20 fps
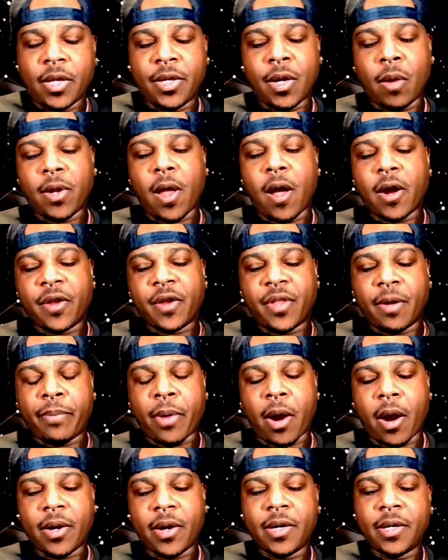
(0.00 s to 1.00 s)
No longer their
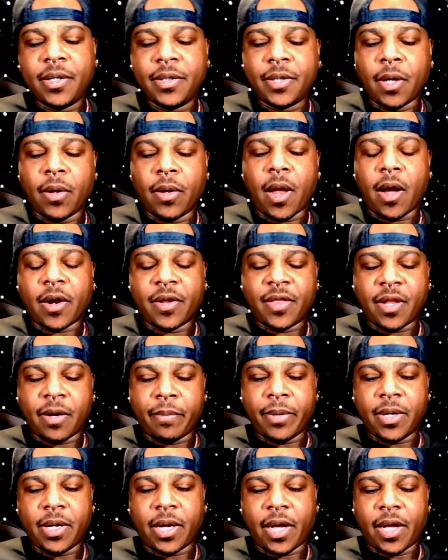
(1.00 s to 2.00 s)
partner, no longer
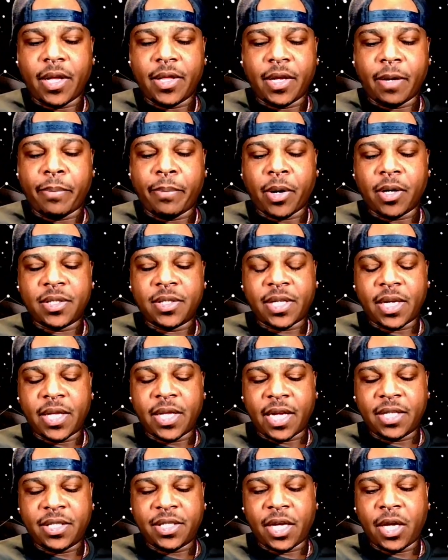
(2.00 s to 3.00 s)
their person.
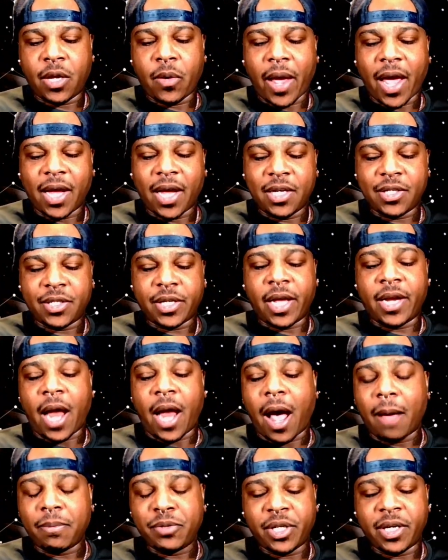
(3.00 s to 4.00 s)
They see you as an
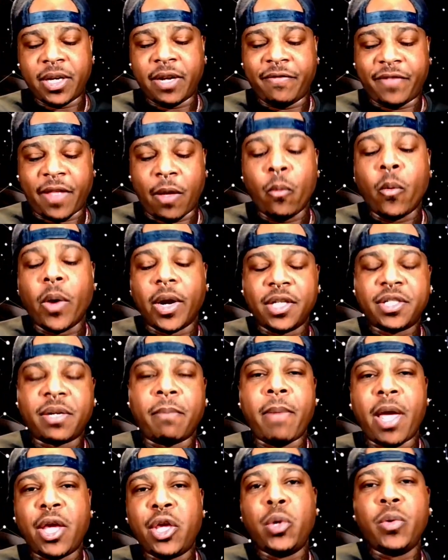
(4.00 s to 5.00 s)
option. If they wanted to
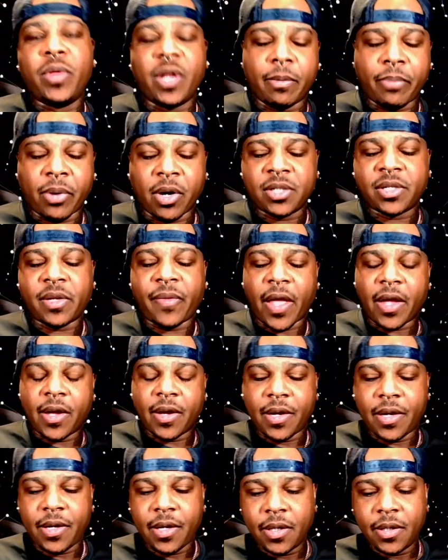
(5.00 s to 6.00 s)
make you their person, they
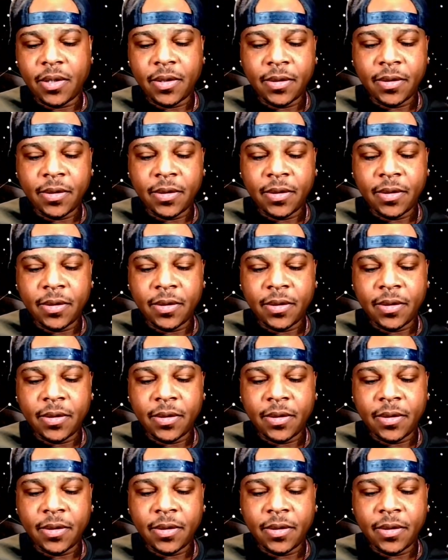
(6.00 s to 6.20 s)
could.